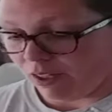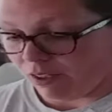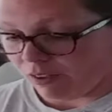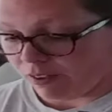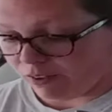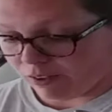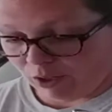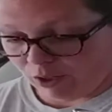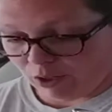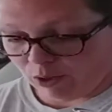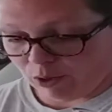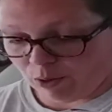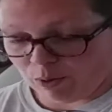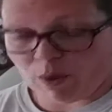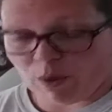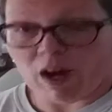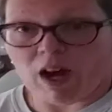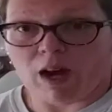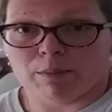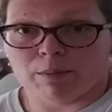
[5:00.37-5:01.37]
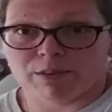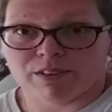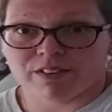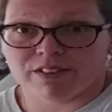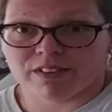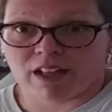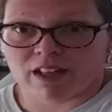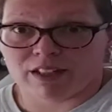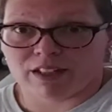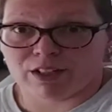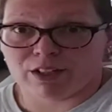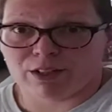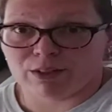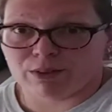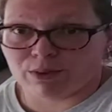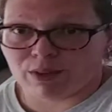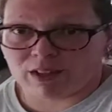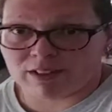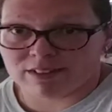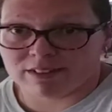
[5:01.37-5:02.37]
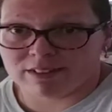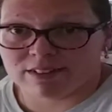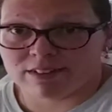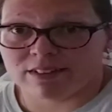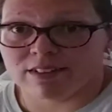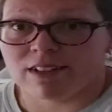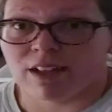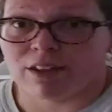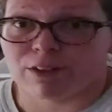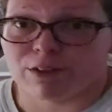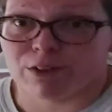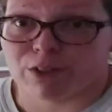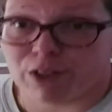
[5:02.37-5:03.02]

So So I'm just telling you that's another good